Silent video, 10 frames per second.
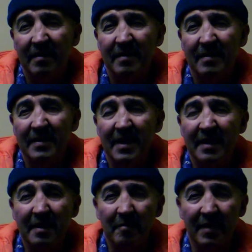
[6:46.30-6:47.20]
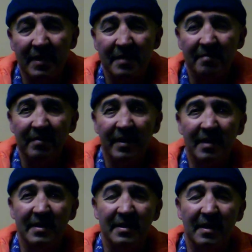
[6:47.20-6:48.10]
sentiments,
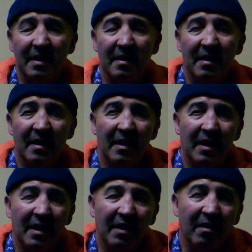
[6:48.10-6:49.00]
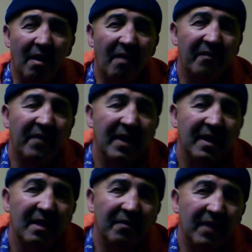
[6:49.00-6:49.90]
because it
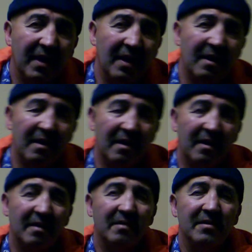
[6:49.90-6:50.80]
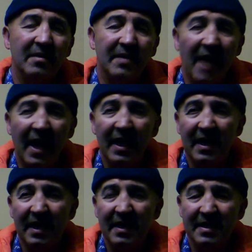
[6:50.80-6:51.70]
conflicted with the
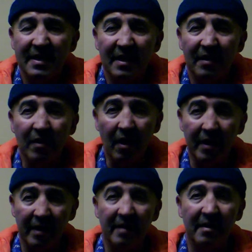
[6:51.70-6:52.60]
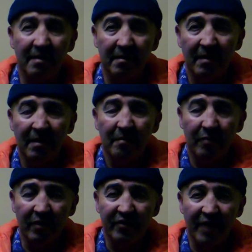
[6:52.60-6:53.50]
society's current
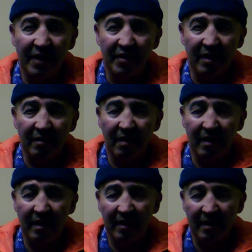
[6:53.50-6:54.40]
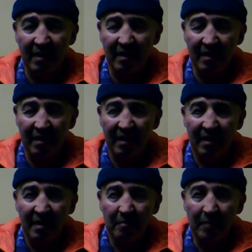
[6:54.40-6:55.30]
projection, current
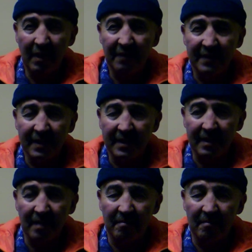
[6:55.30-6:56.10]
belief system.